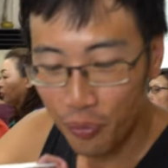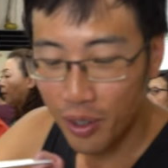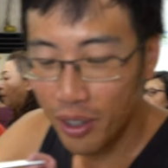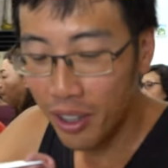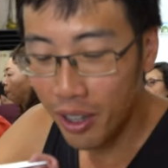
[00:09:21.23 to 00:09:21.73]

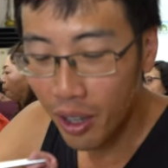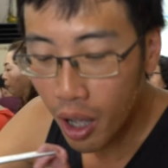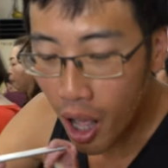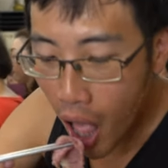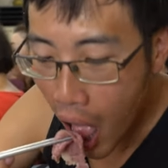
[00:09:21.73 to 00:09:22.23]
delicious
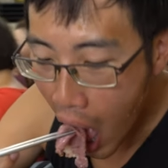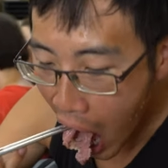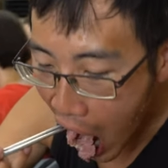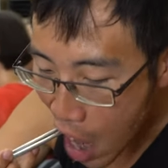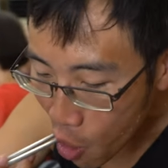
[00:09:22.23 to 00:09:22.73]

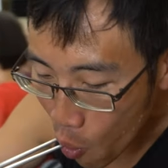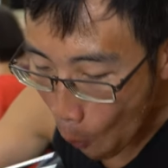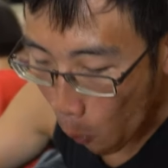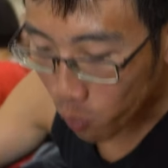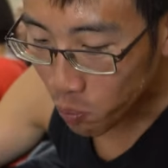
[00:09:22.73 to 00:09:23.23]
cuisines and
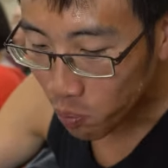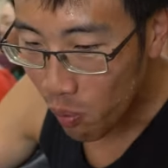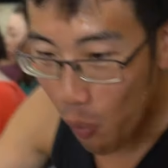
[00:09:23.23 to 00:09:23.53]
wonderful,